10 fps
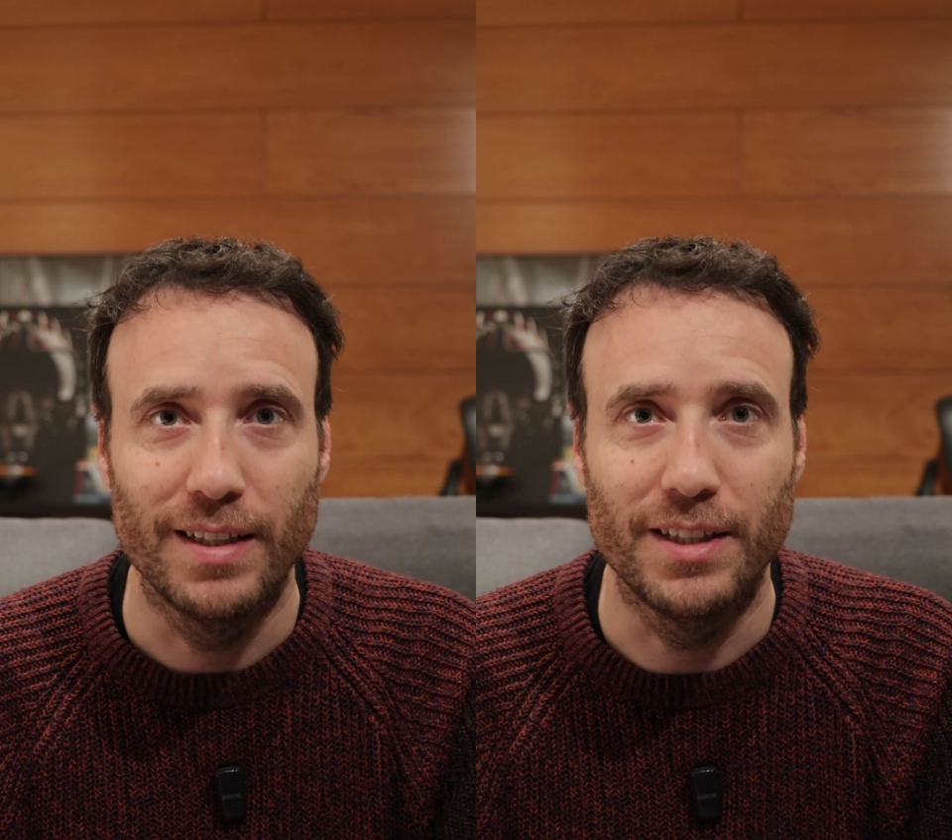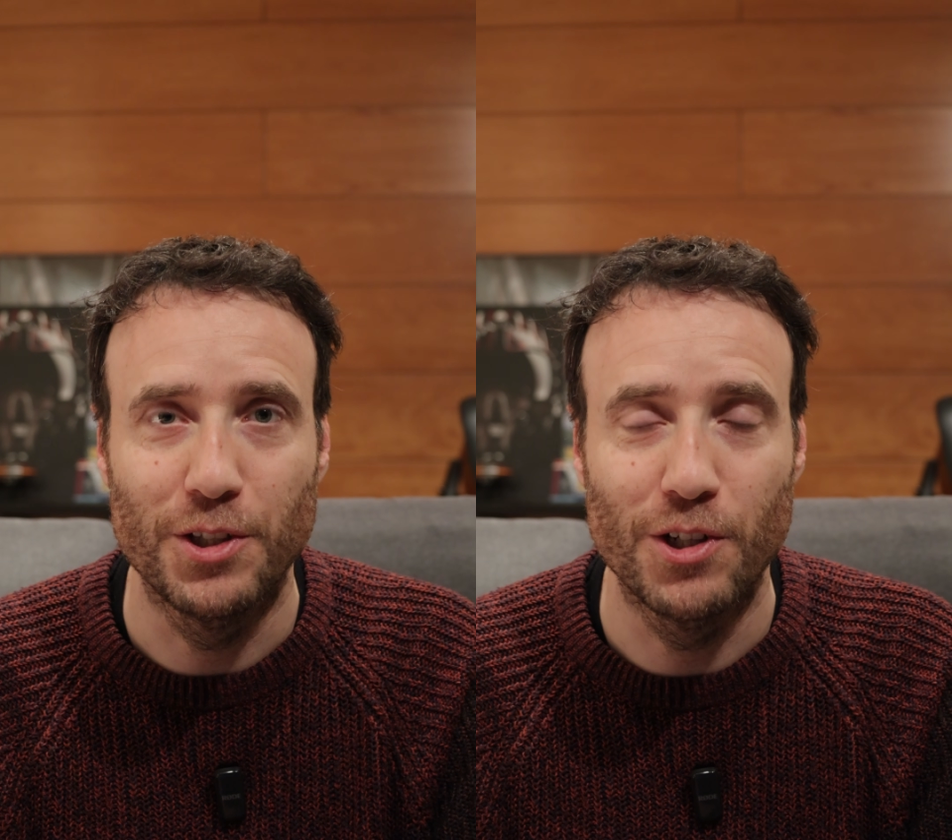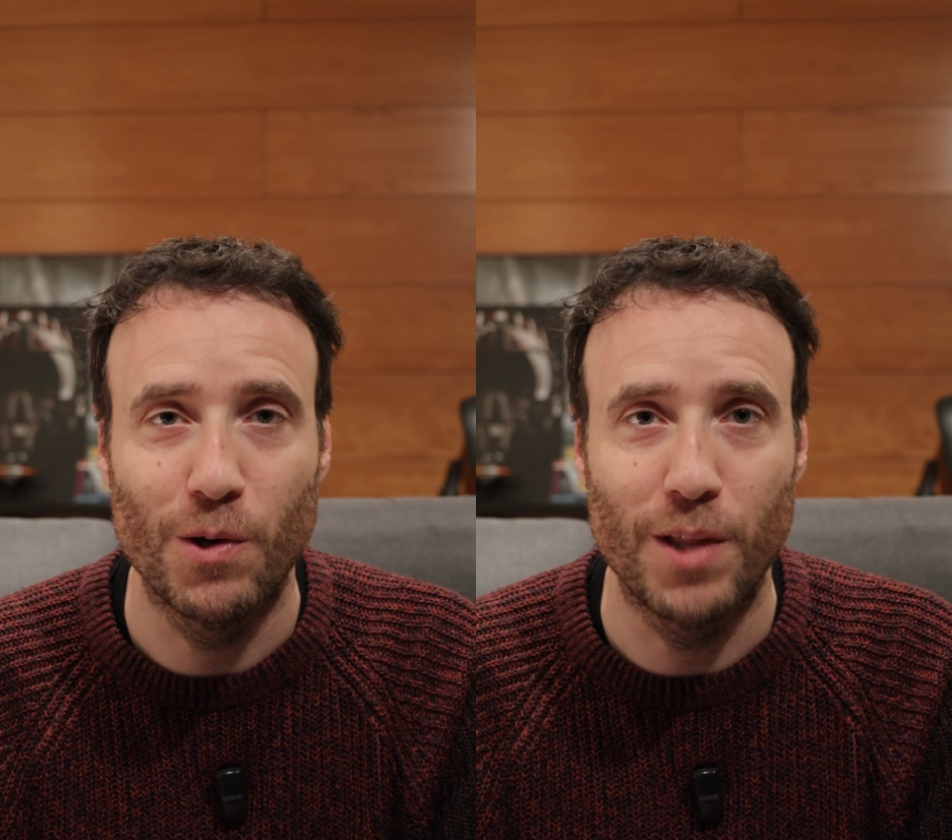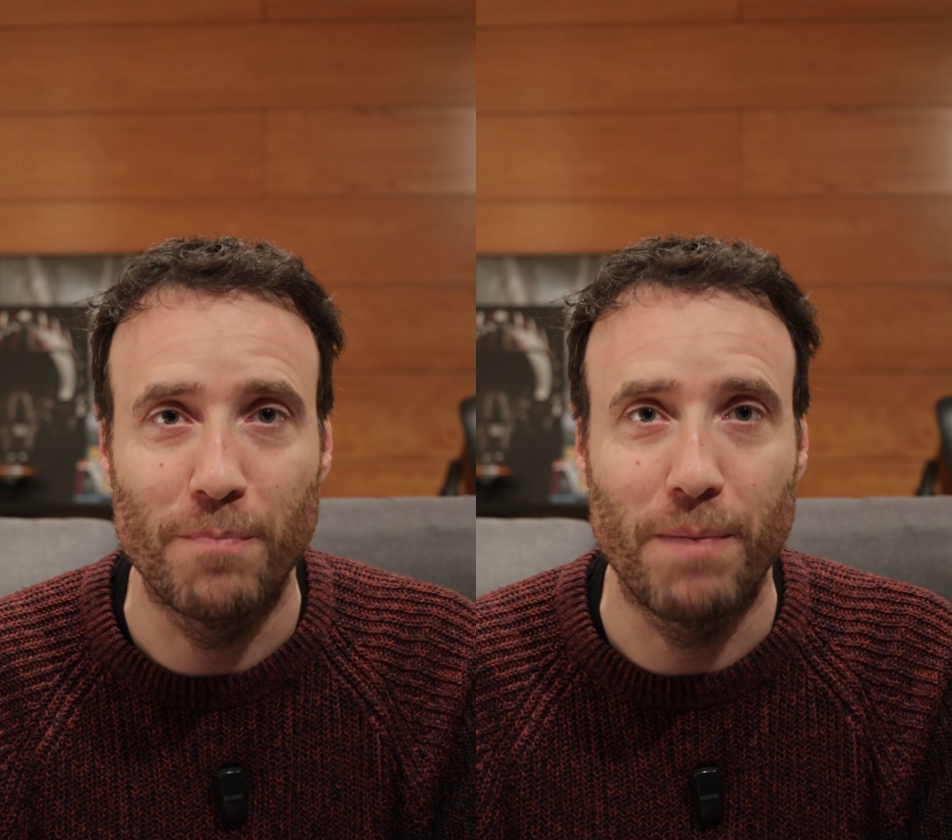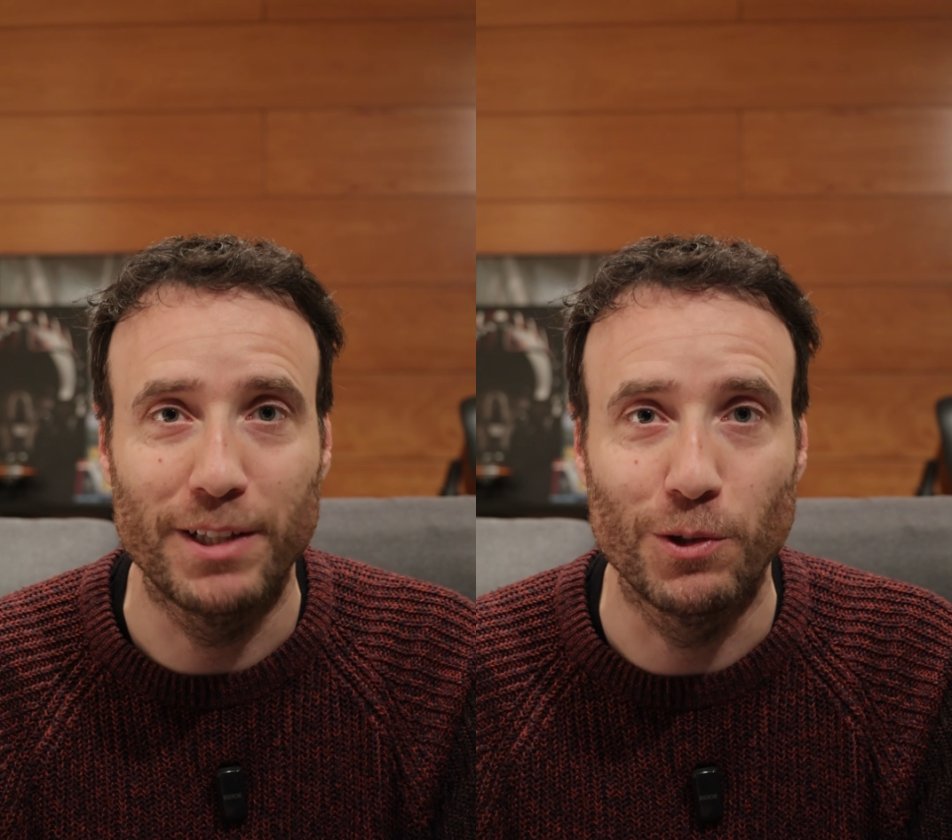Did you know
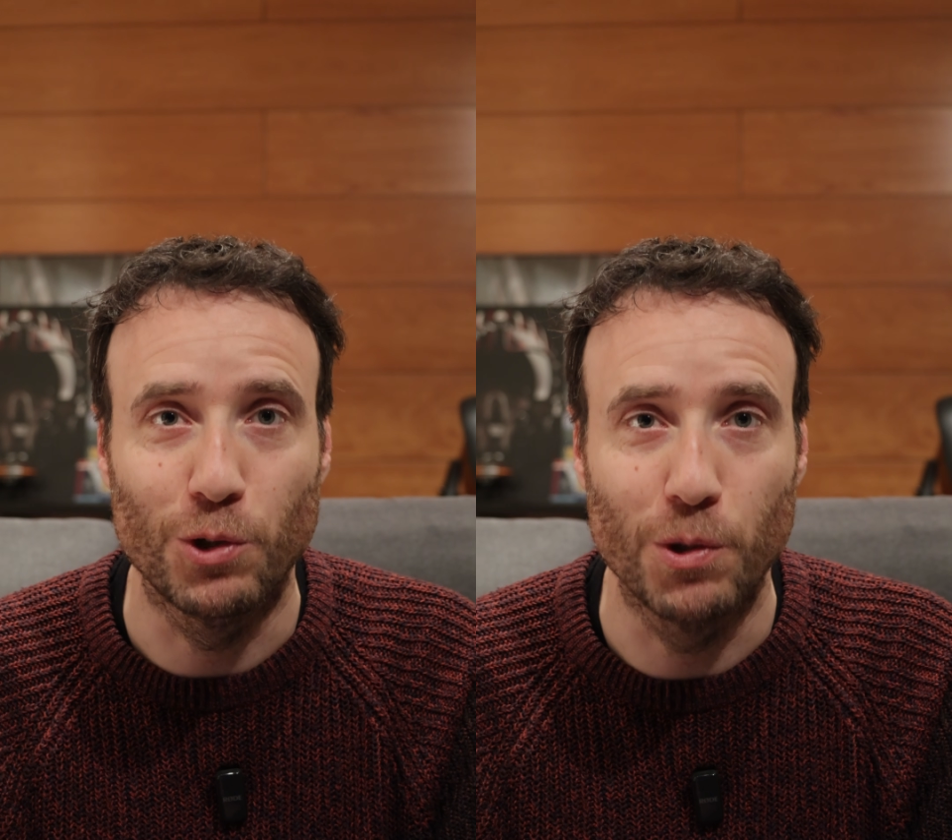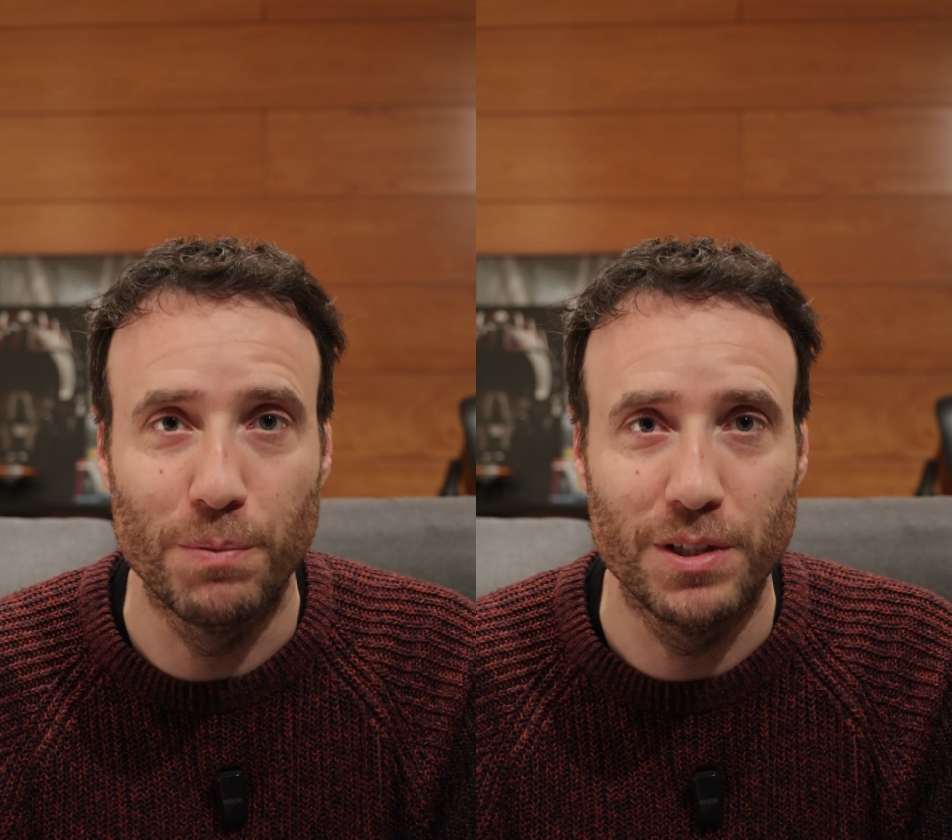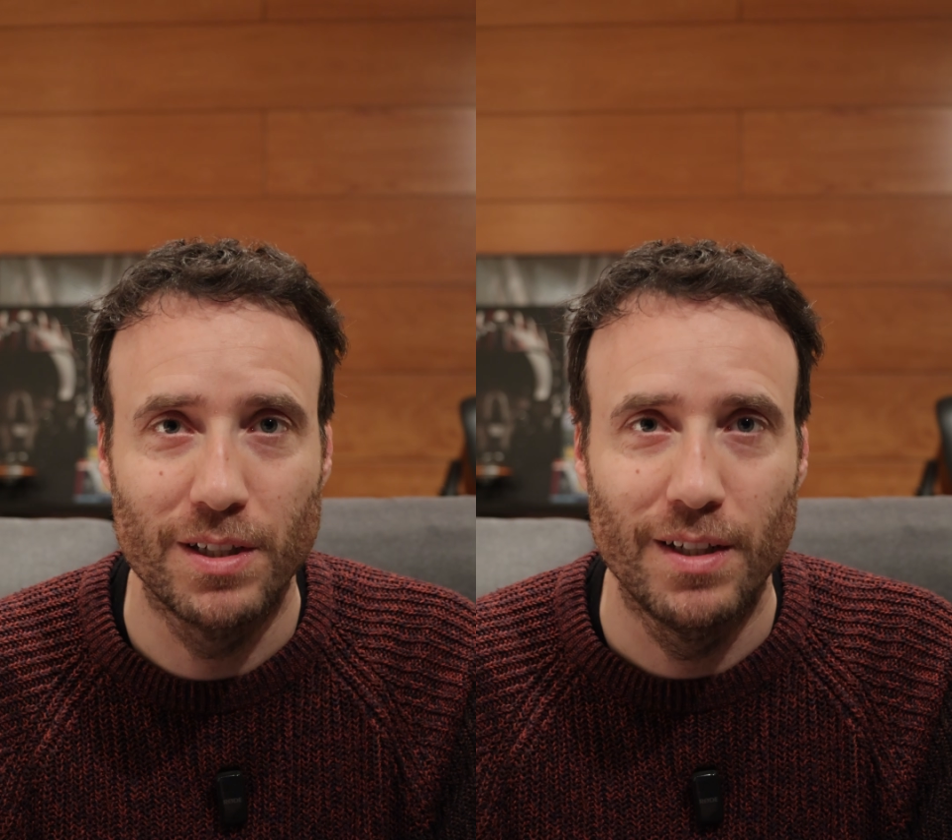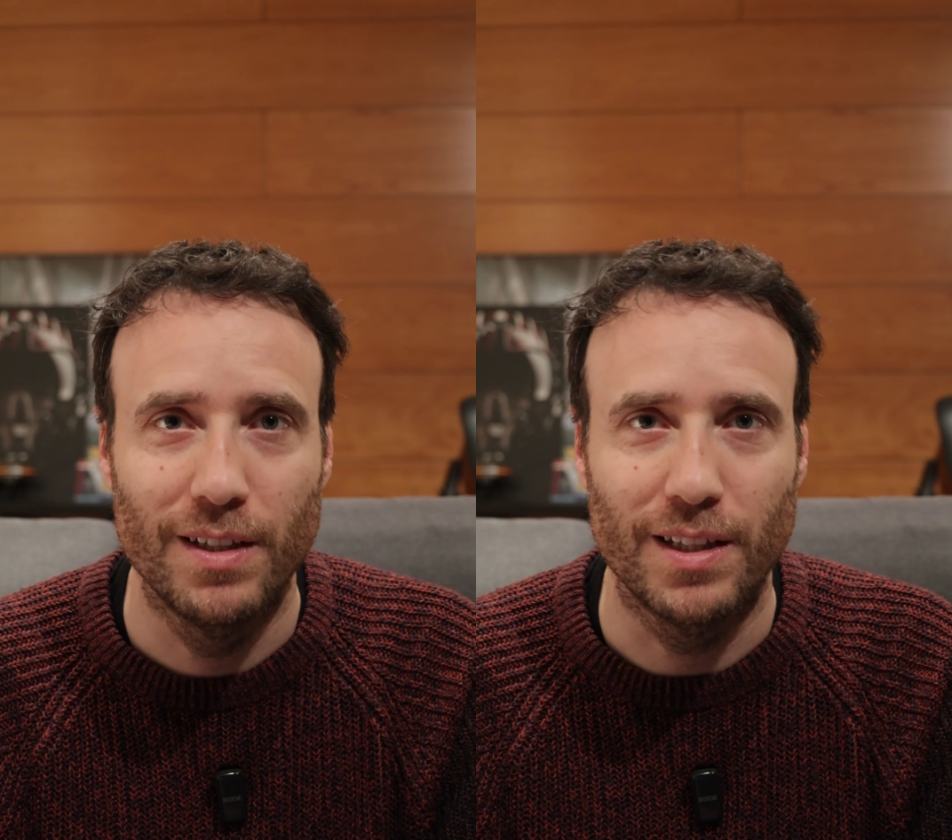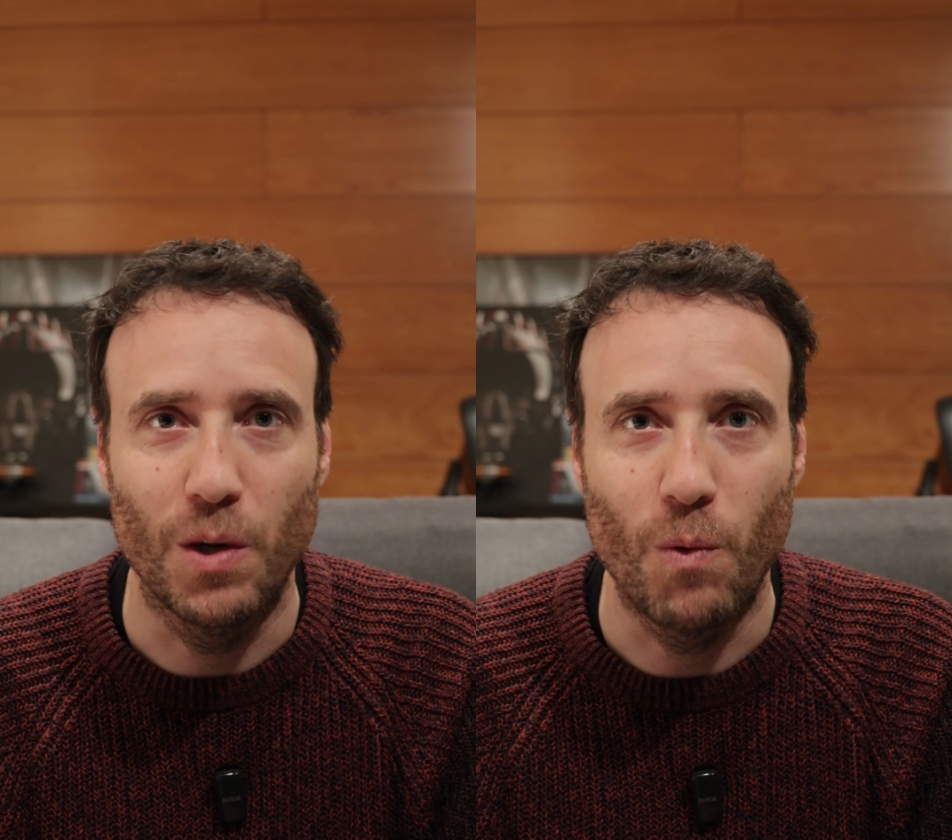that pitot tubes,
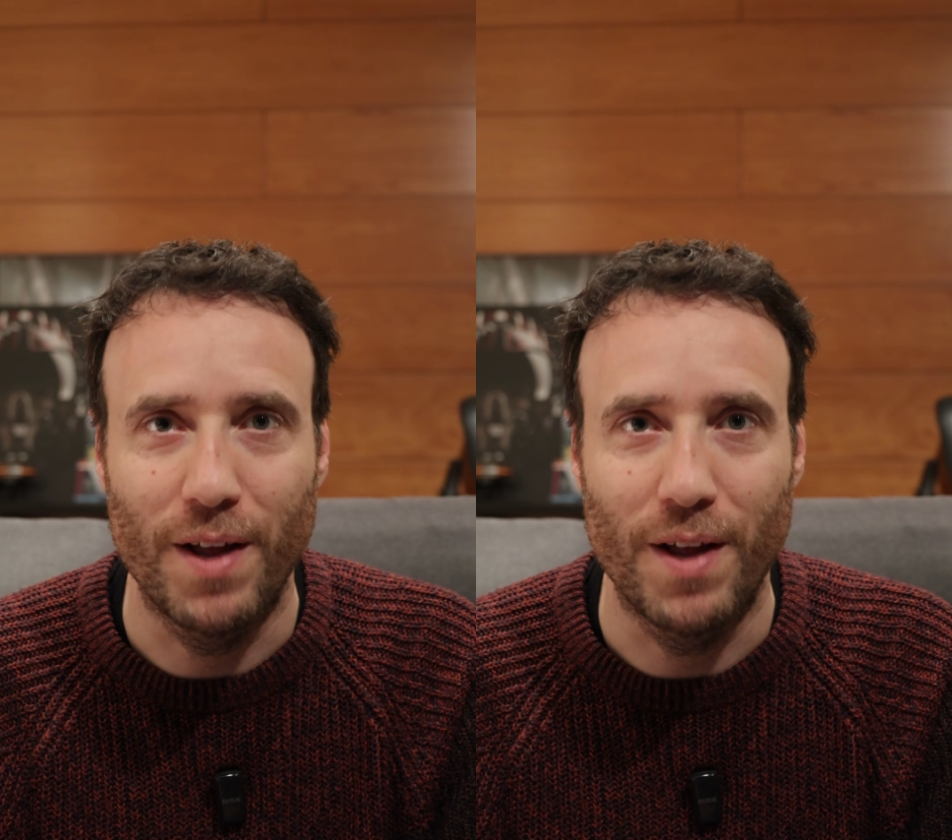the